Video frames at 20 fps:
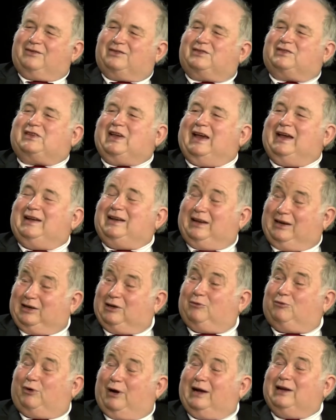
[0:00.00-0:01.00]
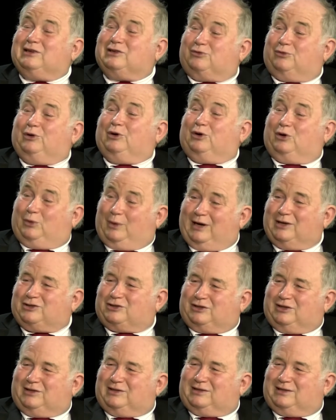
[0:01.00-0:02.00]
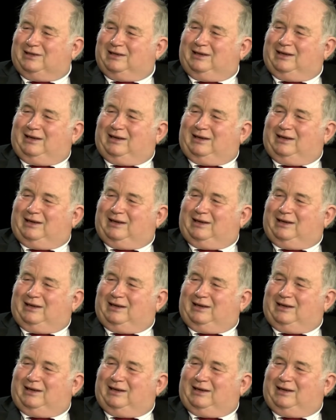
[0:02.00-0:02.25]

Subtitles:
standing to raise real questions.